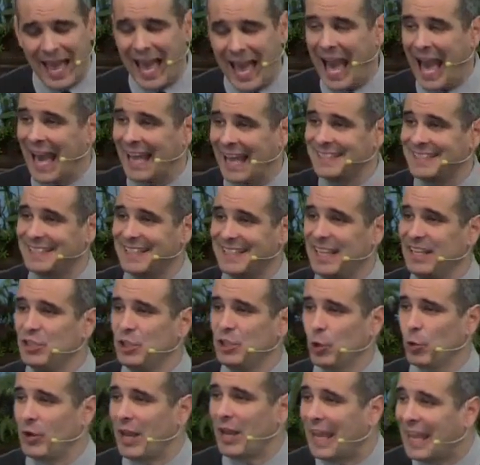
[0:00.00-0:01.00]
as in
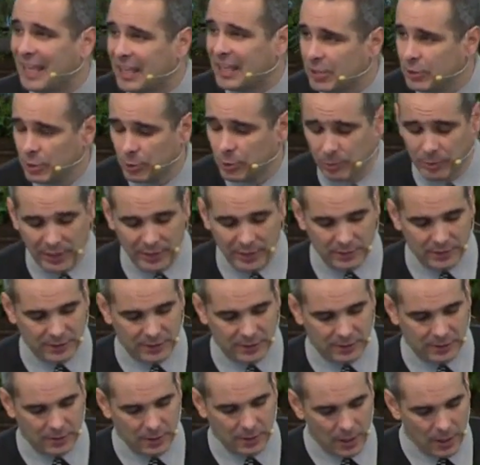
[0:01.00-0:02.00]
your
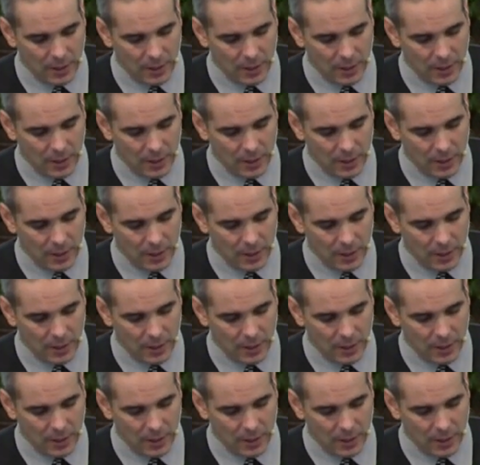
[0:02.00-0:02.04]
ignorance.